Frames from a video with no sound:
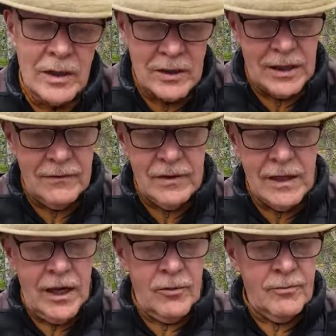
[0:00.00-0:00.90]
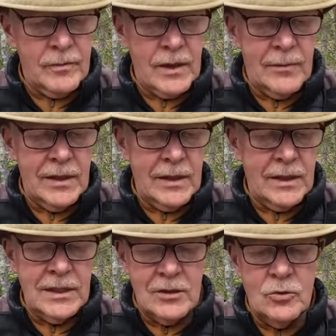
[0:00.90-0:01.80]
It, uh, even now, I mean, I
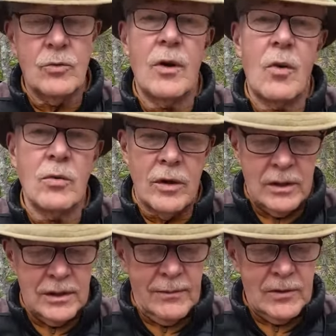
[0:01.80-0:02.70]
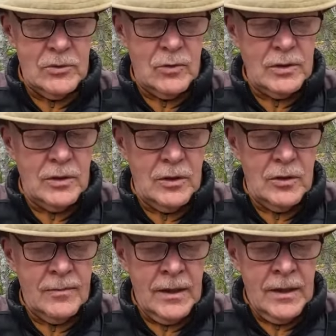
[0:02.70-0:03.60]
didn't do a whole lot of demonstration there,